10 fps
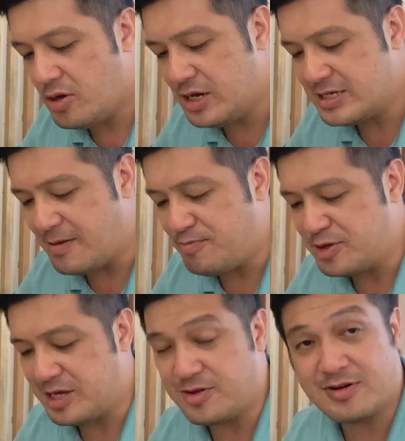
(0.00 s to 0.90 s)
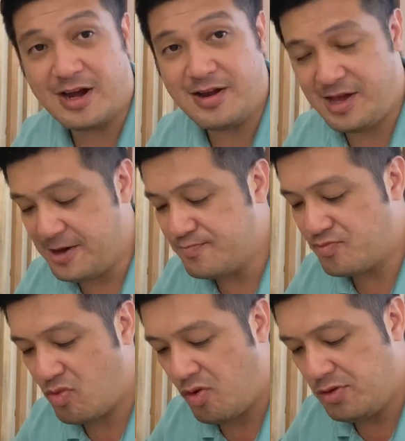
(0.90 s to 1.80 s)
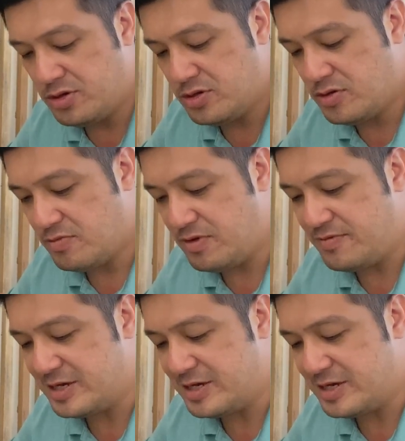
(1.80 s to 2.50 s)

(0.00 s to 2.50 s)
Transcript: There is some potato curry here with